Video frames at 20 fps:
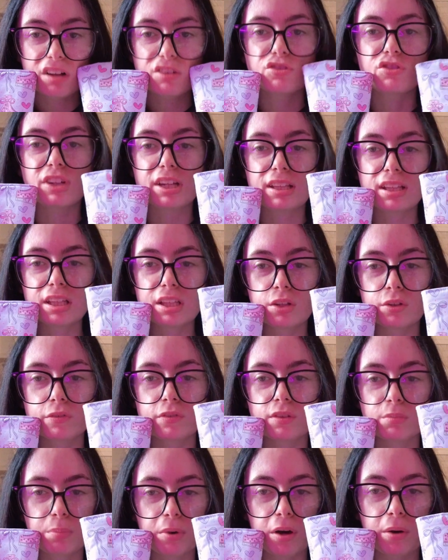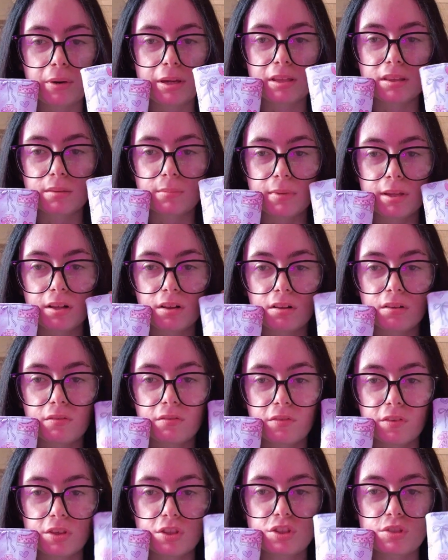really love the bow in the middle
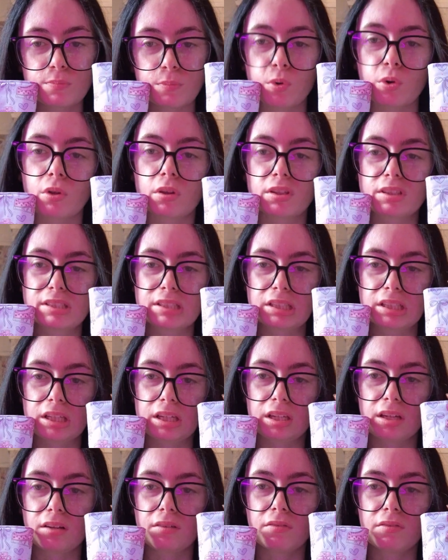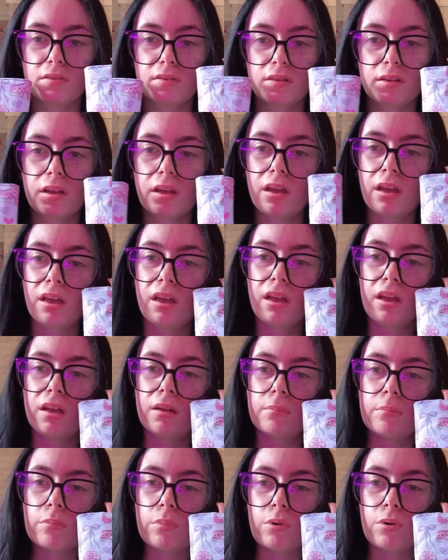for the smaller sleeve,
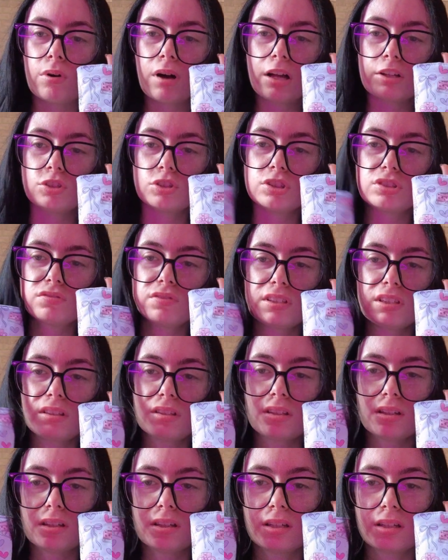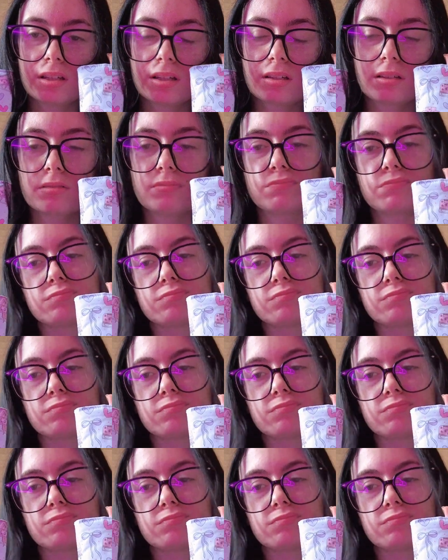but I just feel like,